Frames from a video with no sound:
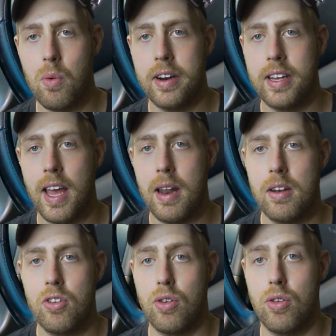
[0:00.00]
want to
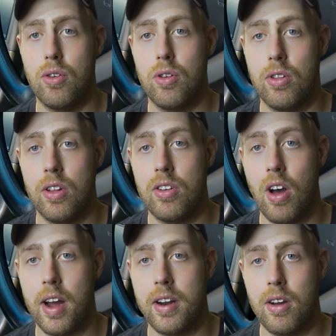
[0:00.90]
get to the
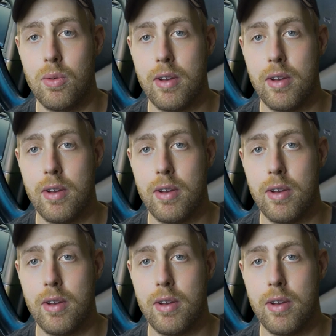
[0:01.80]
dyno